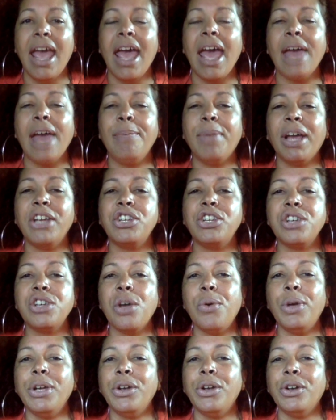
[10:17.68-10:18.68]
And by
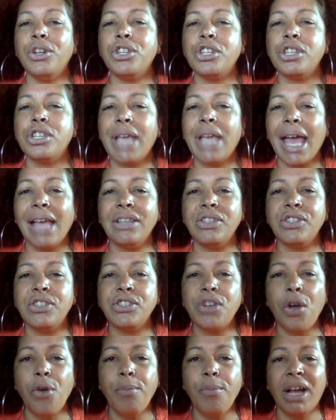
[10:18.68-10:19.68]
showing her she has
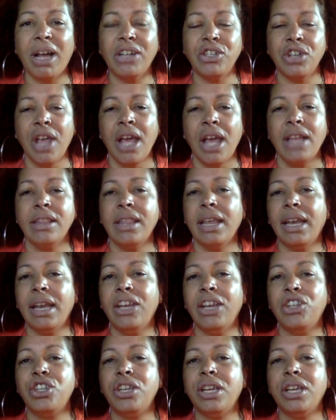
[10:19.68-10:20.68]
so much that
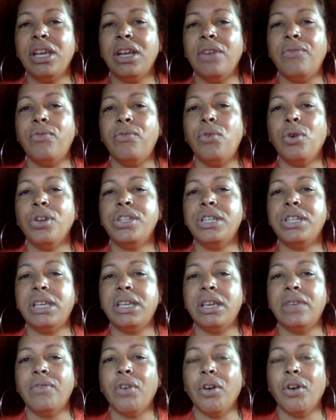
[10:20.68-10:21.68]
she can afford to
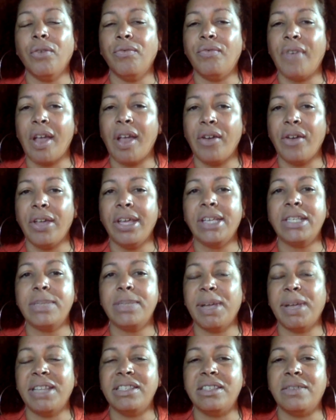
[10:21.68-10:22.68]
give her very
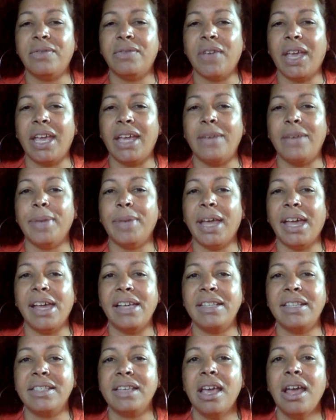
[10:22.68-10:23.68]
expensive
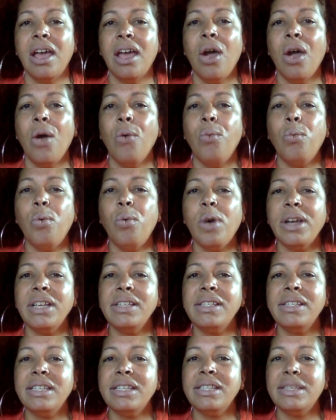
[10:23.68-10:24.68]
handbags. What
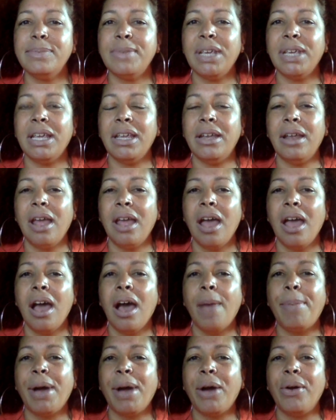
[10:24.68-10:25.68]
does this mean
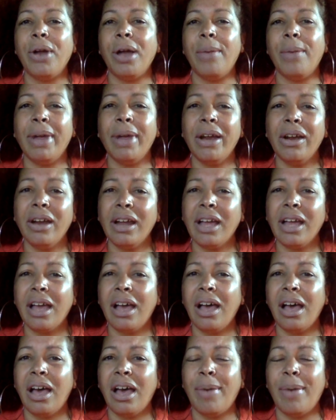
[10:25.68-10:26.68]
about
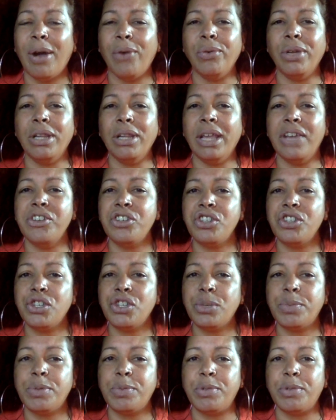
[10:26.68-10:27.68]
America, about
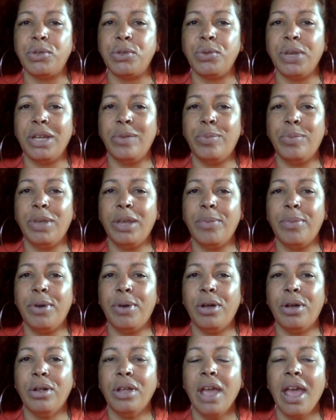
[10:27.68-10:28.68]
relationships between
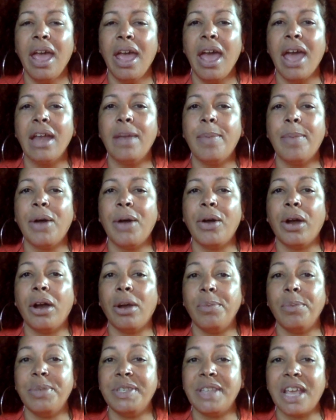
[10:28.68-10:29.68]
people, and about our
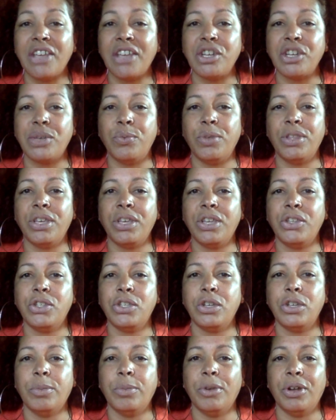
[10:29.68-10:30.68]
obsession with
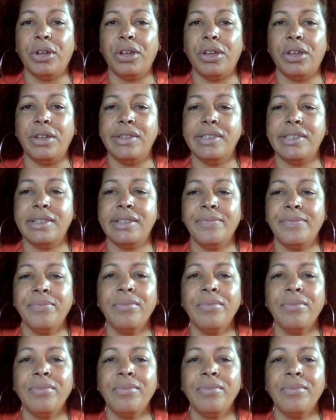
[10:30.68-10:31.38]
consumer goods?